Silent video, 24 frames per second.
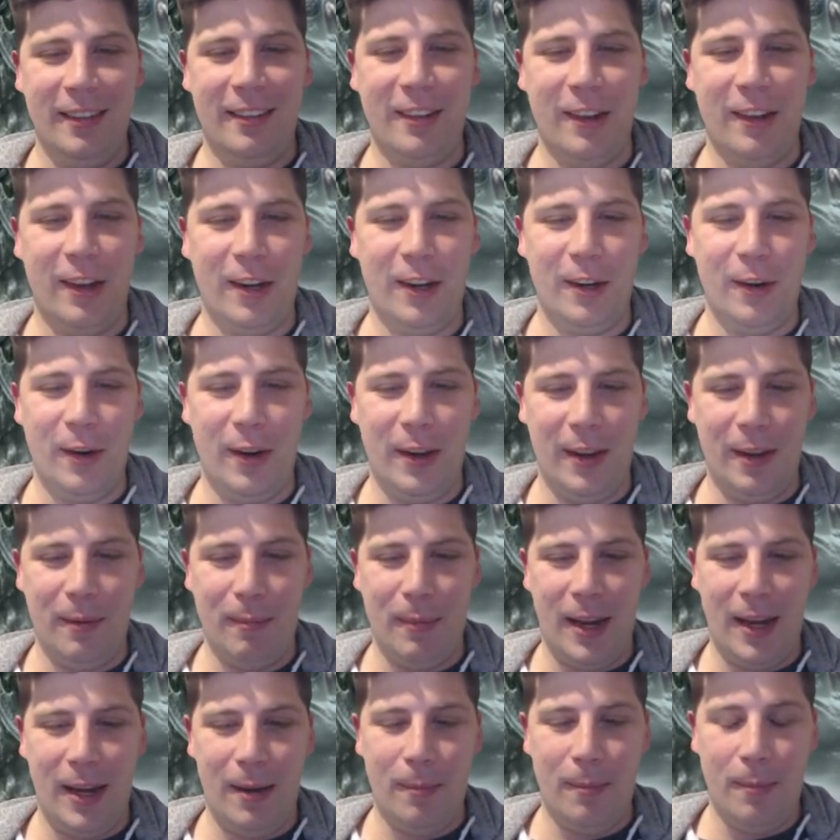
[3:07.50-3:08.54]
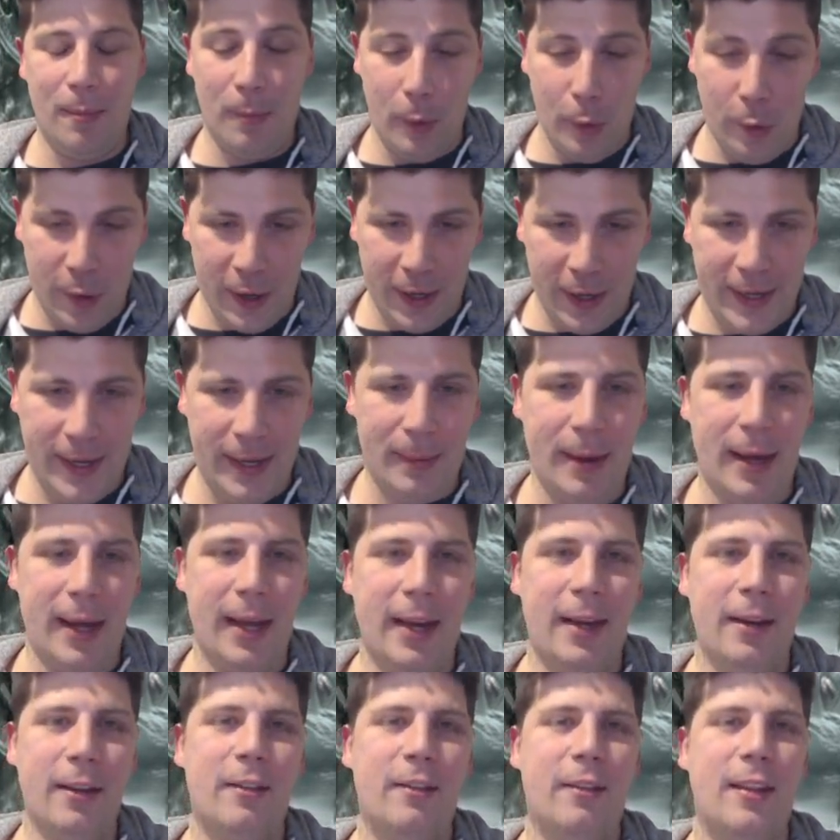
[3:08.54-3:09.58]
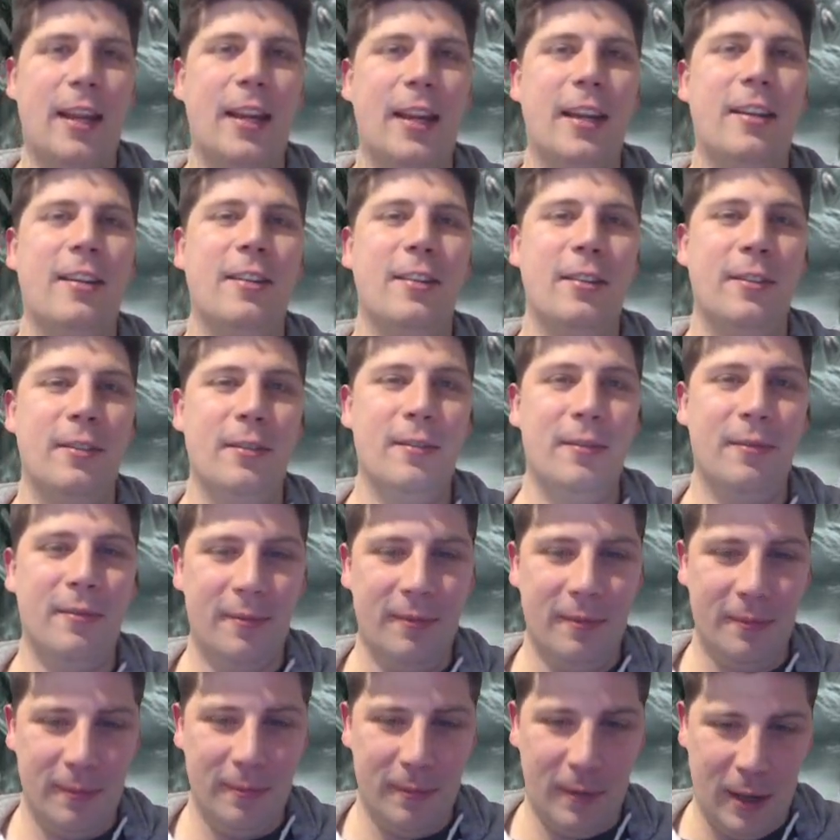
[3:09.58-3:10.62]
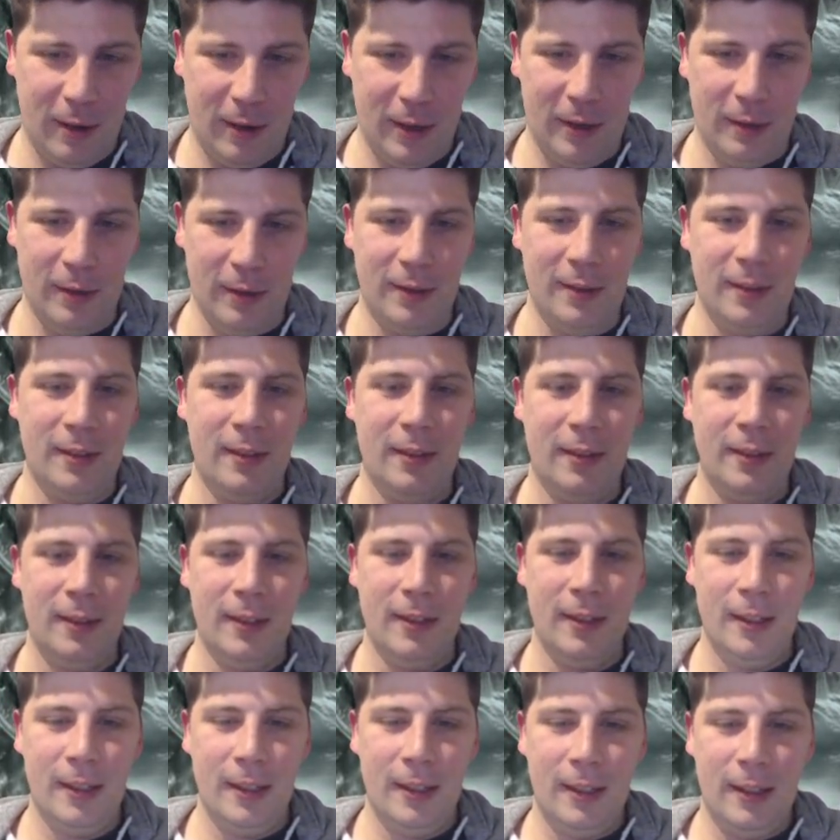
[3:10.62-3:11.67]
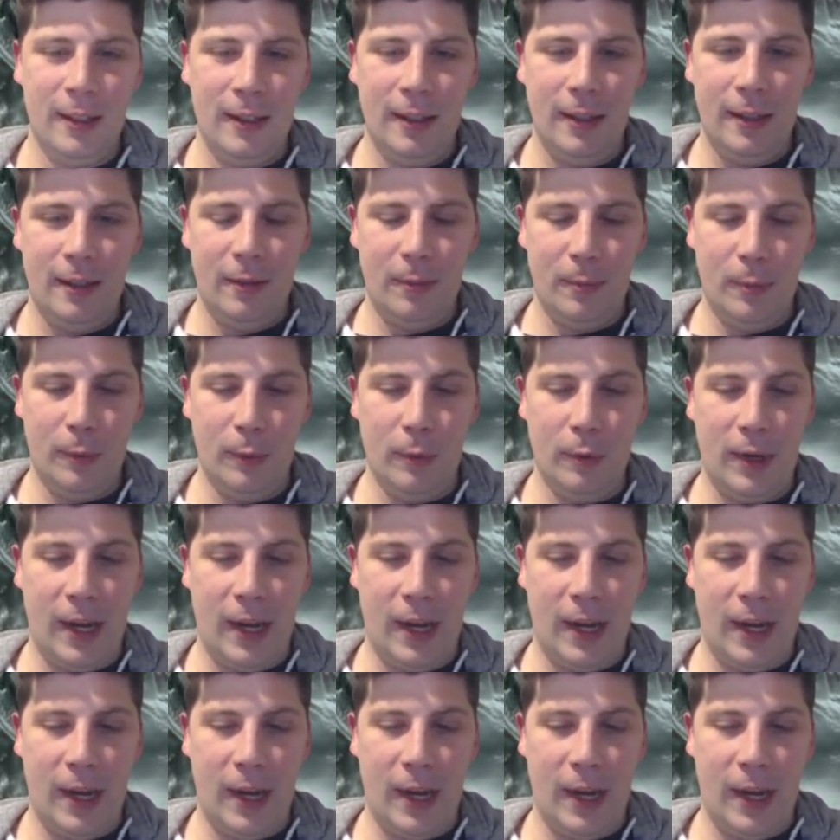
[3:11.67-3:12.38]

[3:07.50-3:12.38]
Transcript: so I don't know anything about him. More Himatas. Thank you. Very good. More